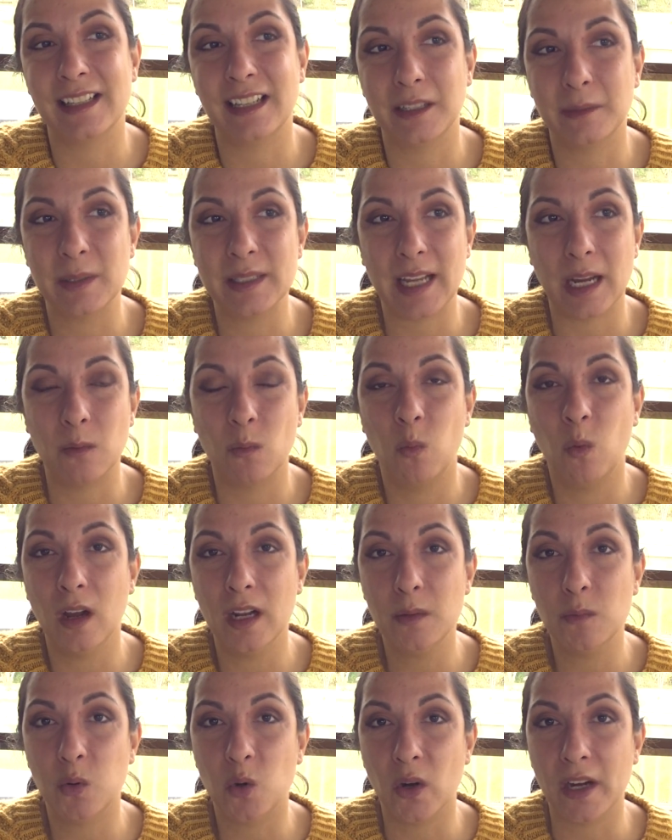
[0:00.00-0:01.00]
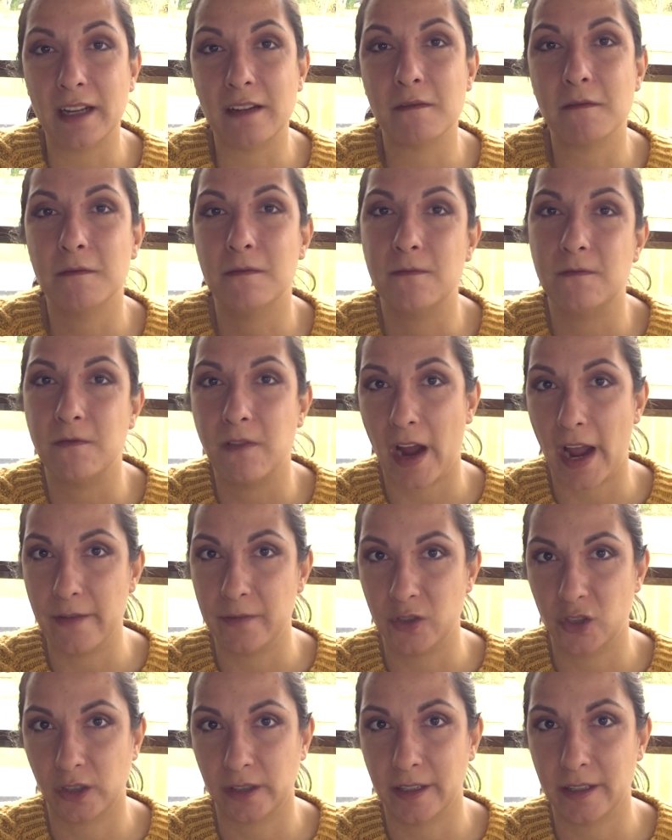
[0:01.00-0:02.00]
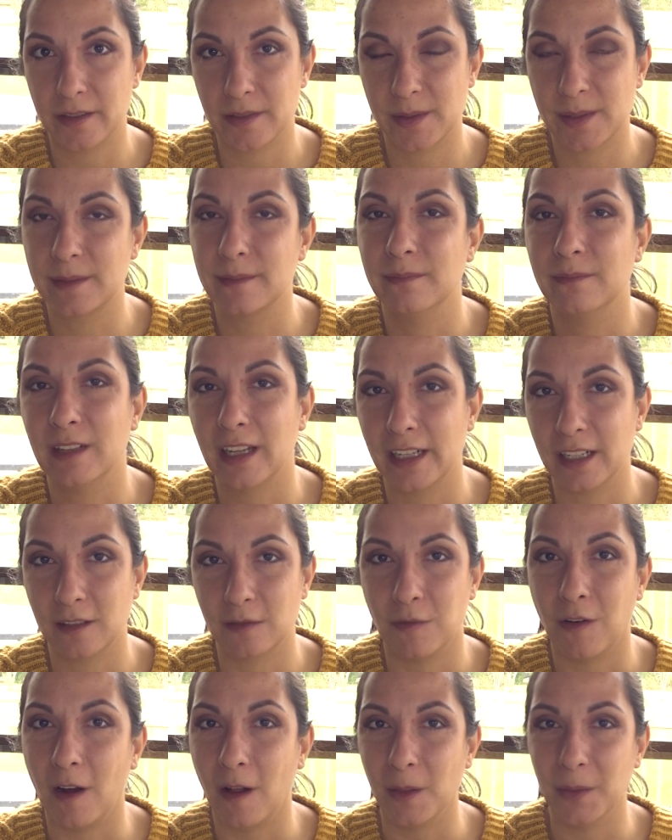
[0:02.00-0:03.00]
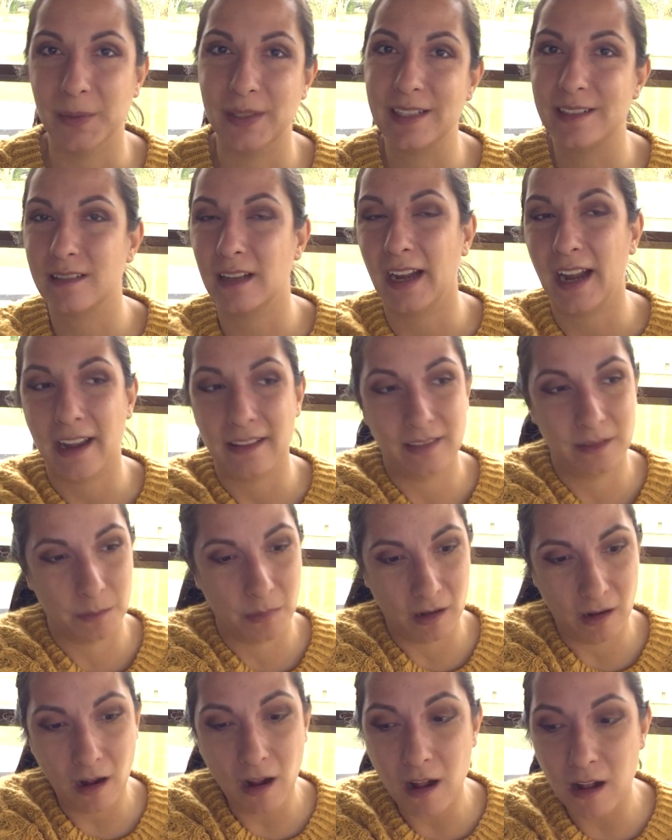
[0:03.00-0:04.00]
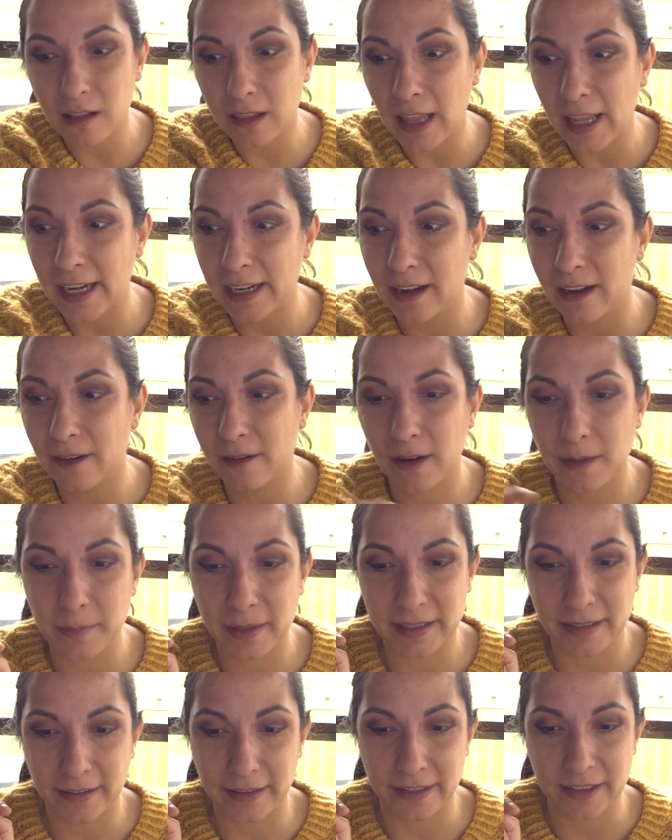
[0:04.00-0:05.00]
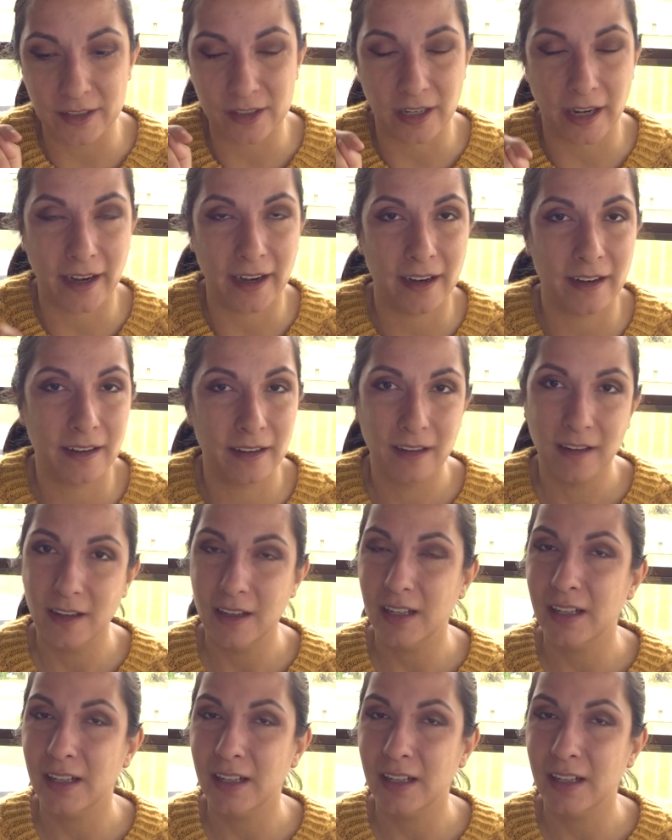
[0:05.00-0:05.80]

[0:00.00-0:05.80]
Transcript: There was at one point 5 charts that you're following, so I had them all laid out on my knitting chair.